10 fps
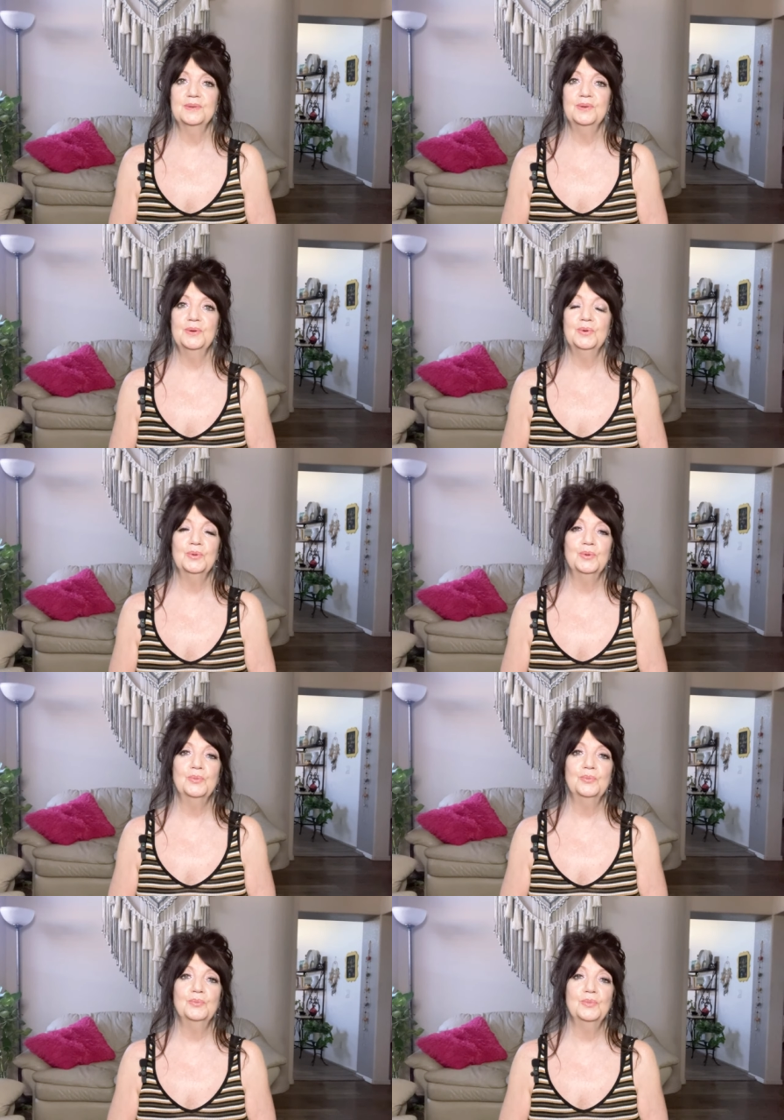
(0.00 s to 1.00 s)

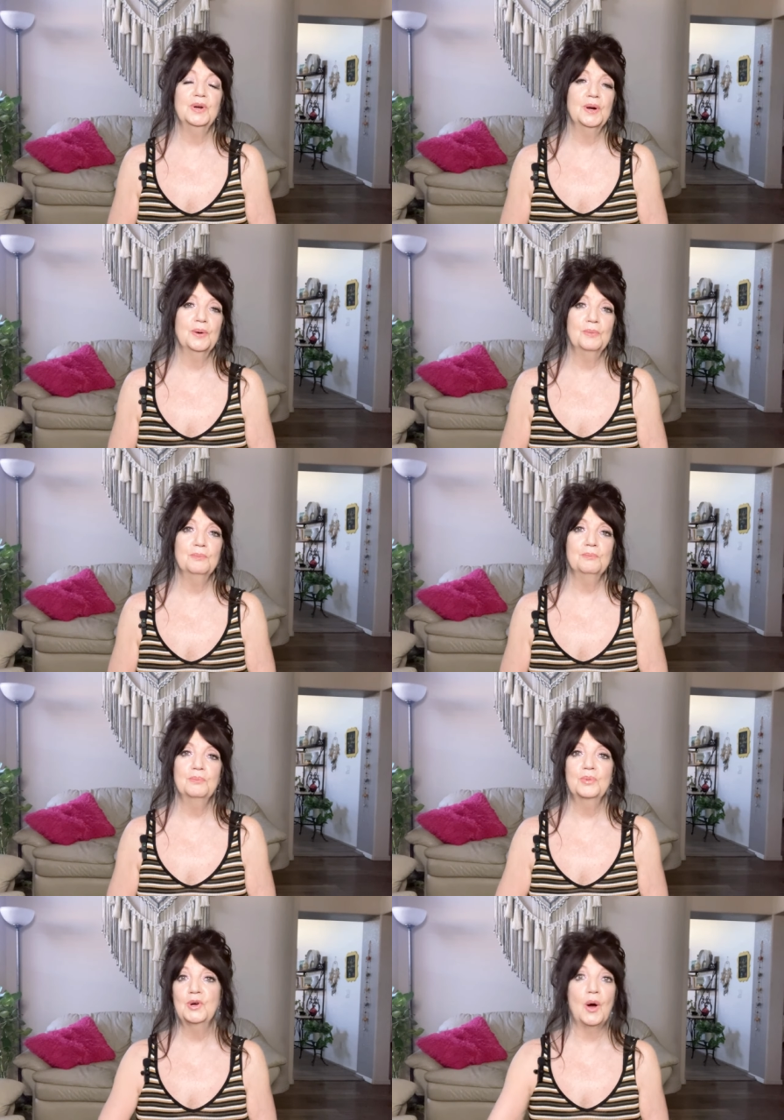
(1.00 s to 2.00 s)
to, you know,
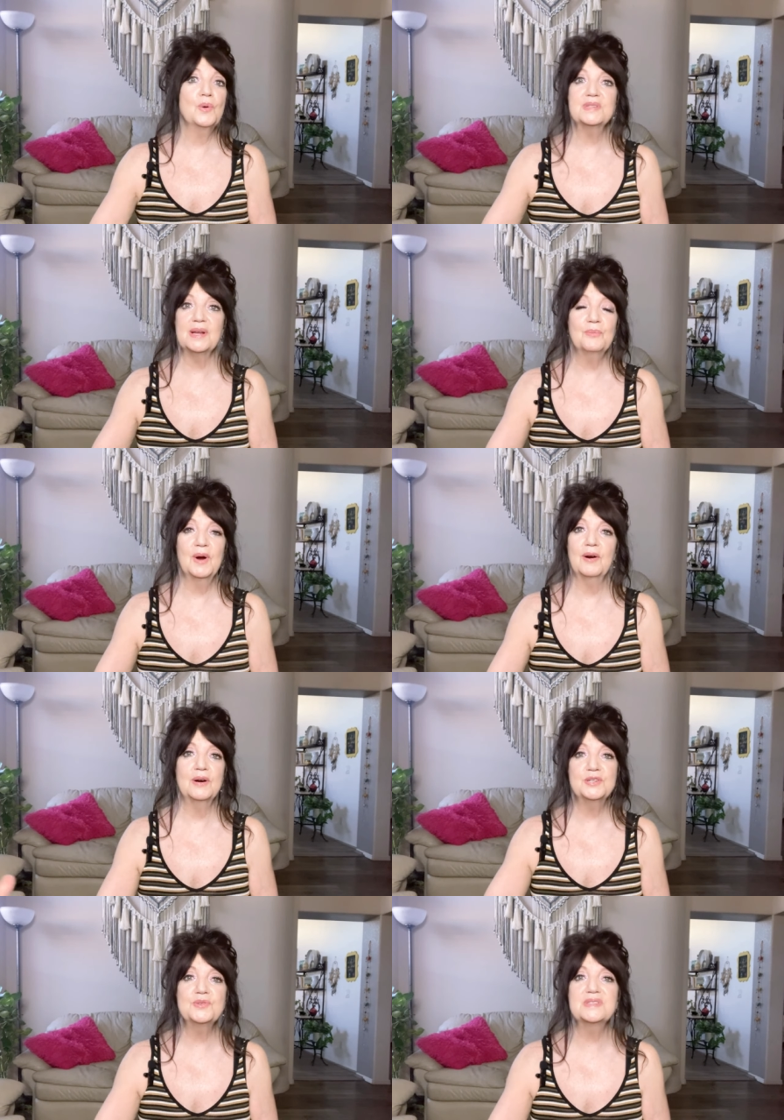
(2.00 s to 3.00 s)
go
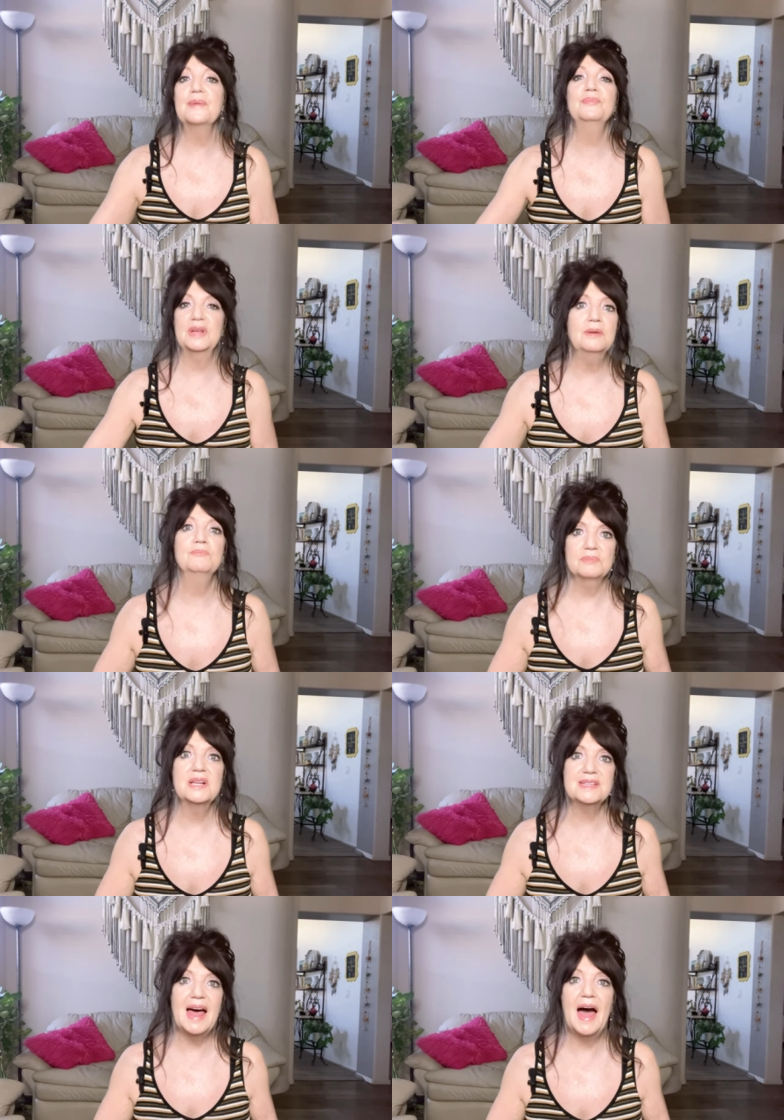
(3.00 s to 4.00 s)
somewhere or do something
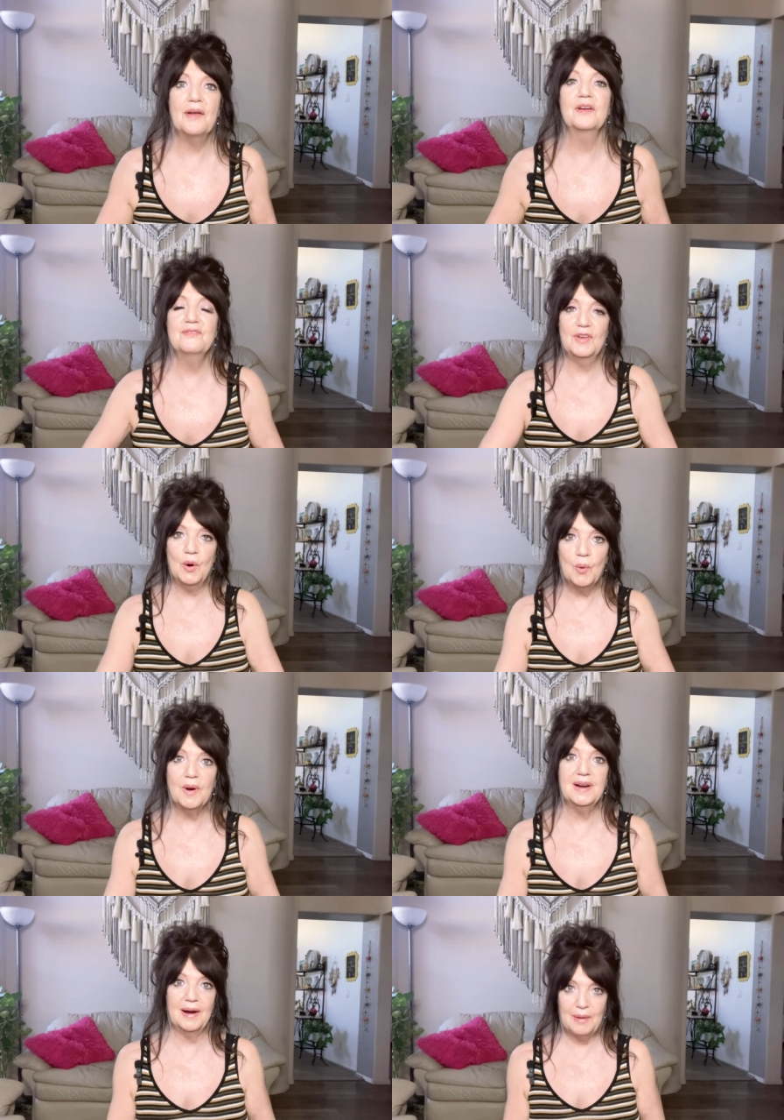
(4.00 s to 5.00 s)
that's out of the
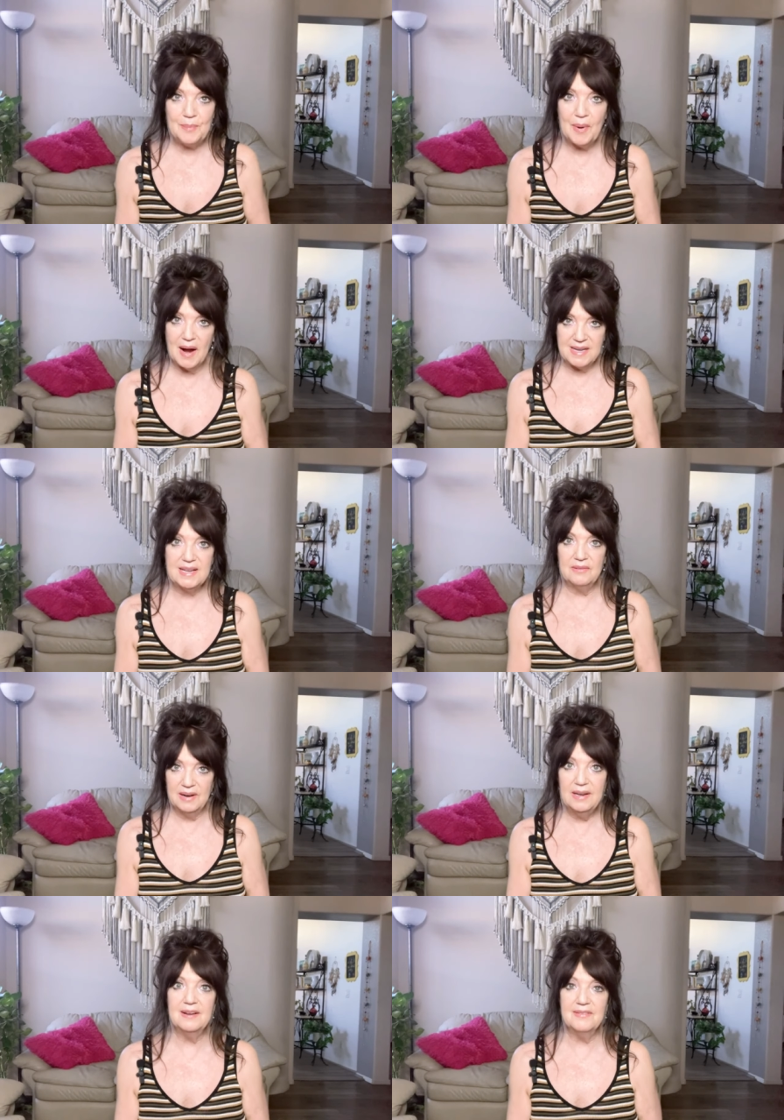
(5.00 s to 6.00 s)
ordinary box
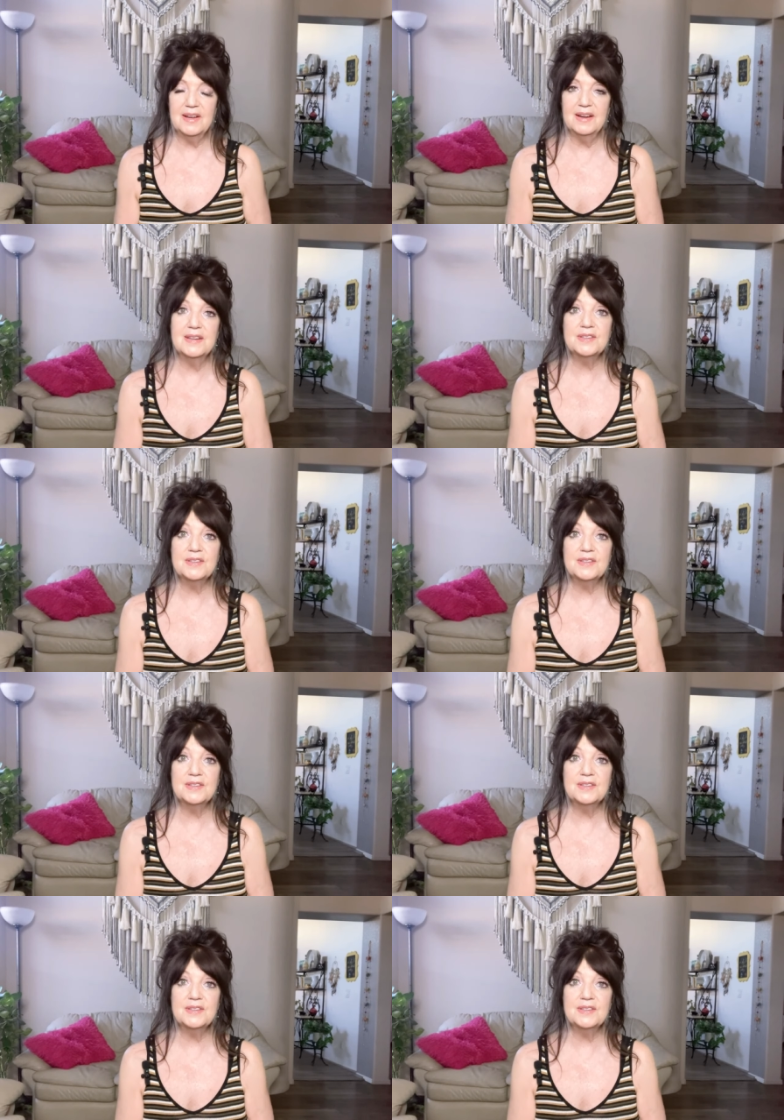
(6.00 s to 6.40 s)
that we live in.